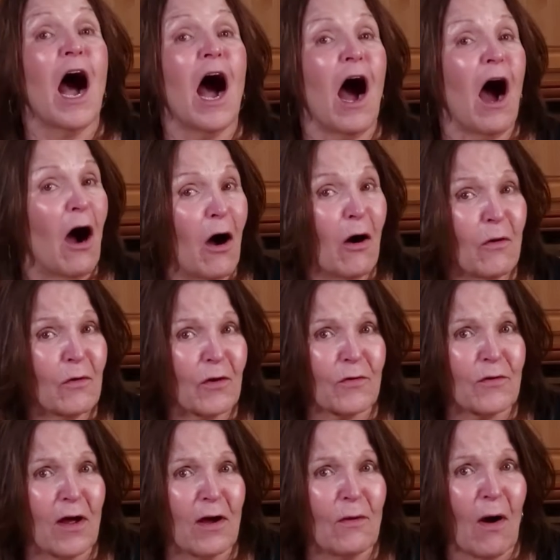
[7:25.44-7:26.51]
Hog or
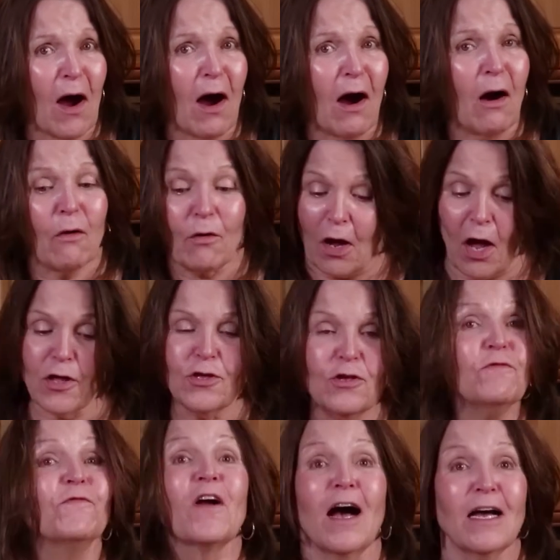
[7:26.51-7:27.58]
no hog,
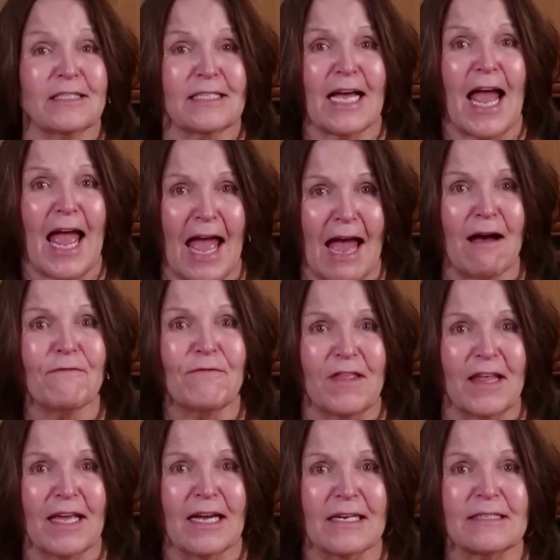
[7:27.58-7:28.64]
you've got to have
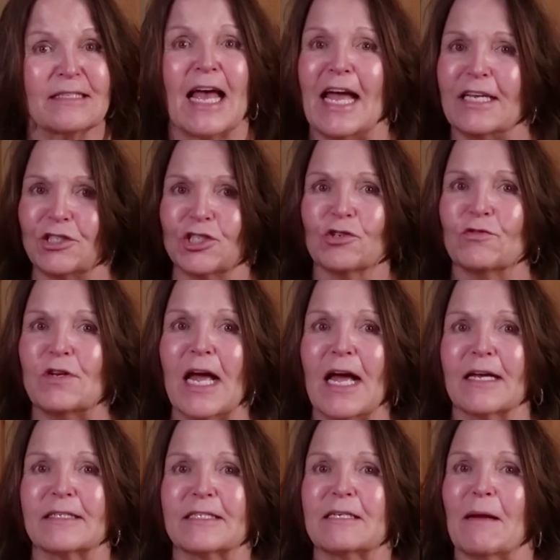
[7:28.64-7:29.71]
this at your
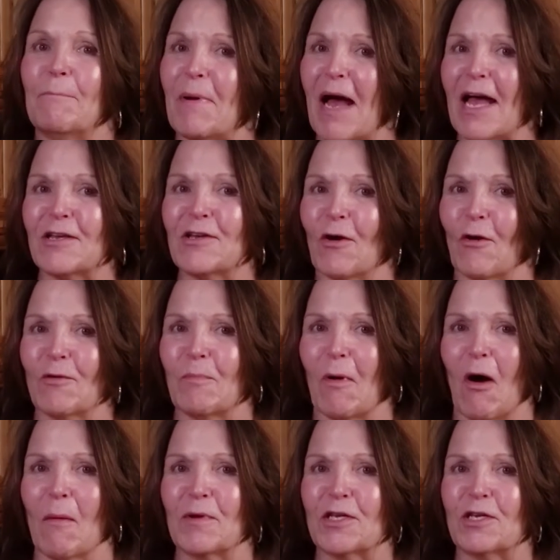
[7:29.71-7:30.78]
next backyard
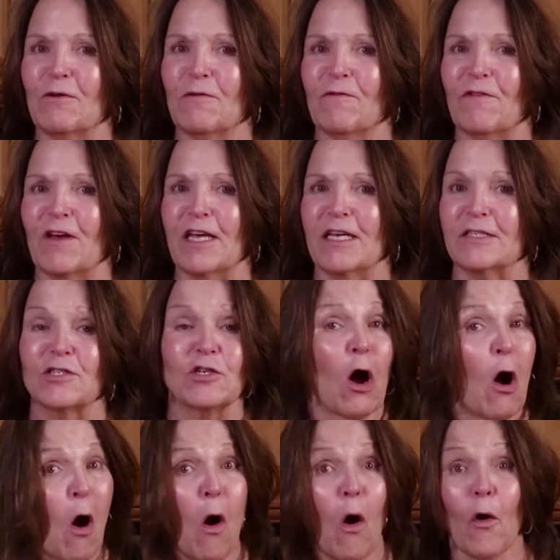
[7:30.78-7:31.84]
barbecue feast
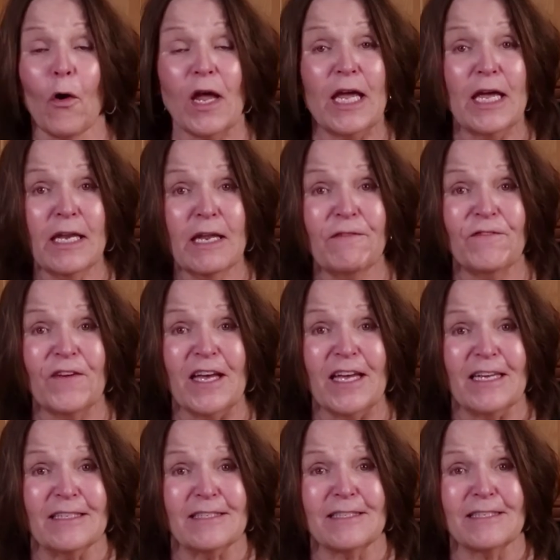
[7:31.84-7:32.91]
or any
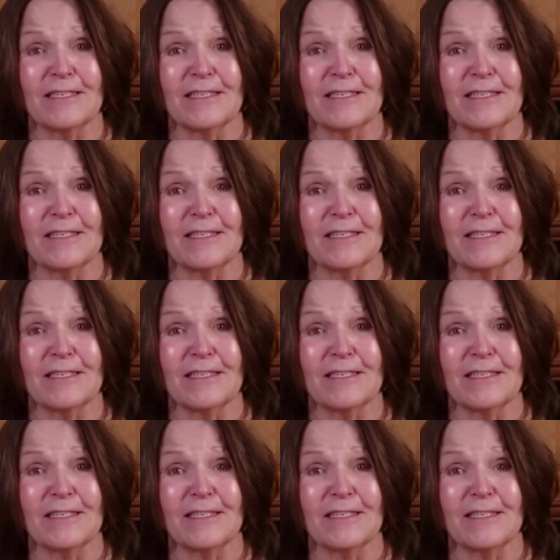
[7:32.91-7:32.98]
feast.